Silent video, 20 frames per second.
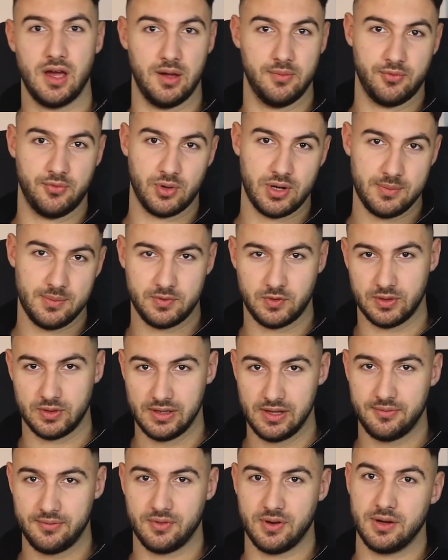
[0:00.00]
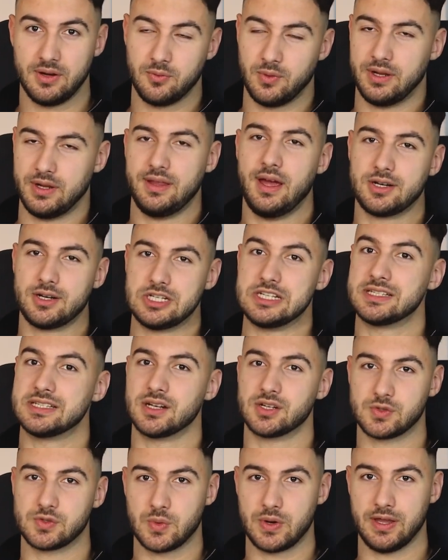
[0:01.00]
for him to deliver, and when it actually
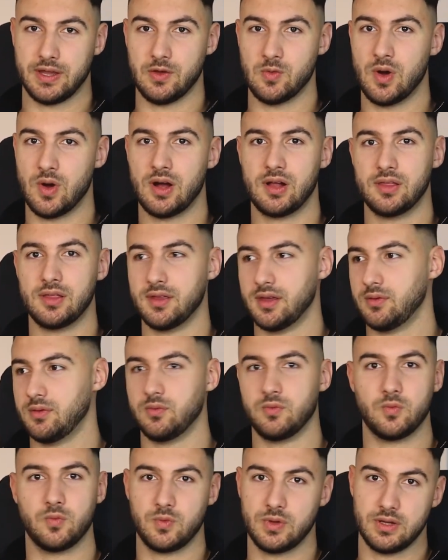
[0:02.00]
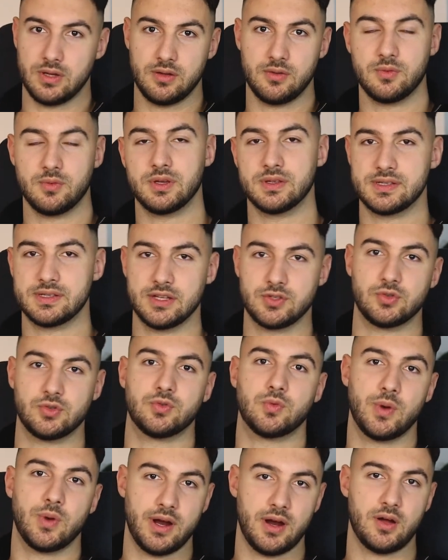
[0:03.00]
starts working well, then we send you
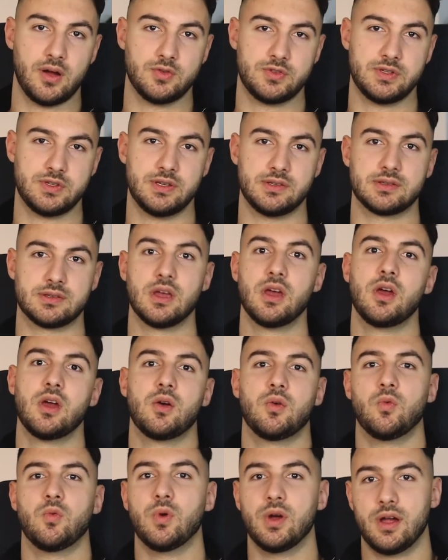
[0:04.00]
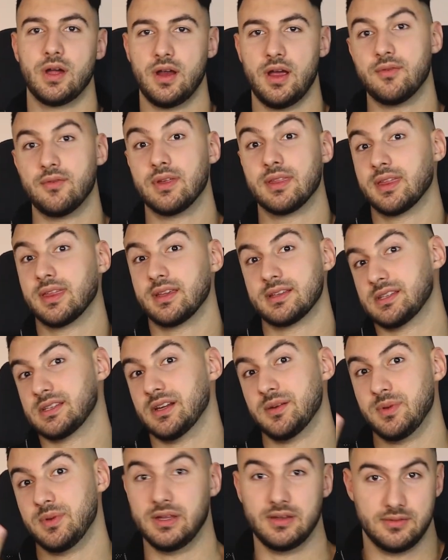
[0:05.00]
to warehouses where everything's
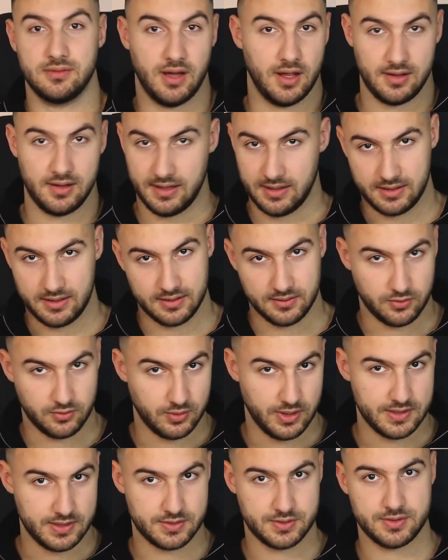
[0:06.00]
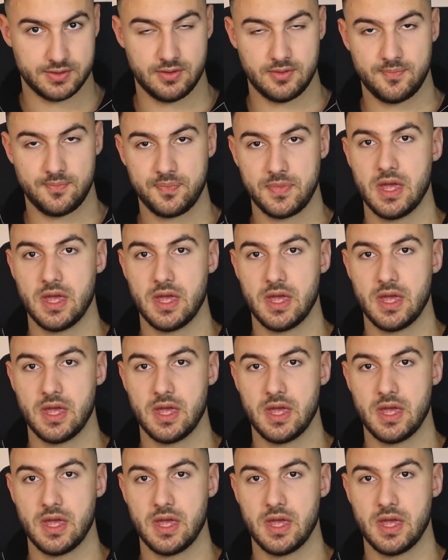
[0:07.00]
gonna be done like in 2 days or so.